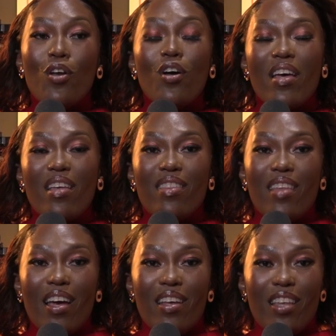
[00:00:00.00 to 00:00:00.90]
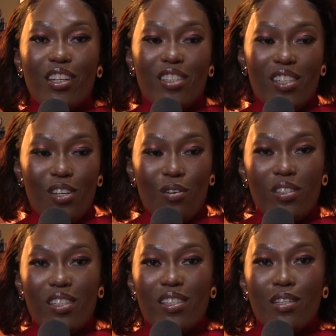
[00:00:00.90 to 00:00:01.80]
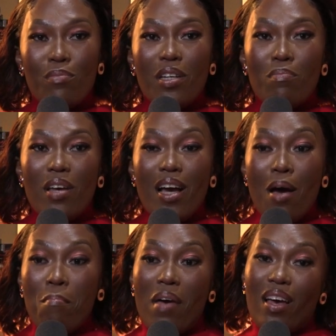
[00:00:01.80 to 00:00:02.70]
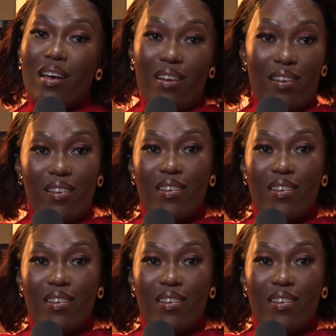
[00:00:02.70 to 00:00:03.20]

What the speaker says: in that ecosystem, it may come back